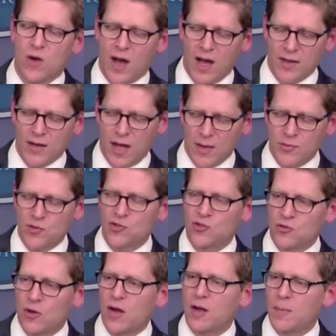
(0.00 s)
I, I am just
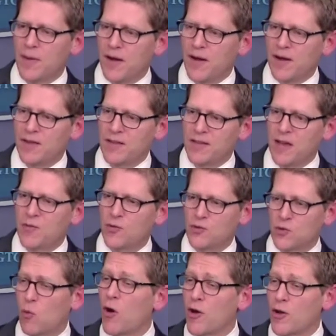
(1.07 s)
struck by the effort
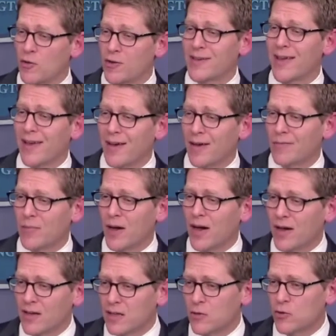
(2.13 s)
to water it down
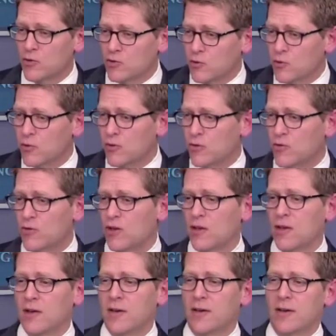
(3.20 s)
behind closed doors.
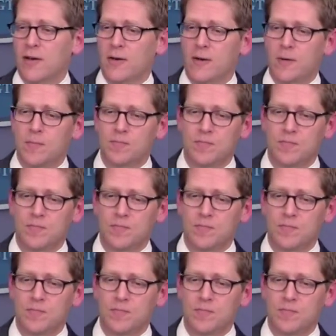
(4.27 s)
Uh,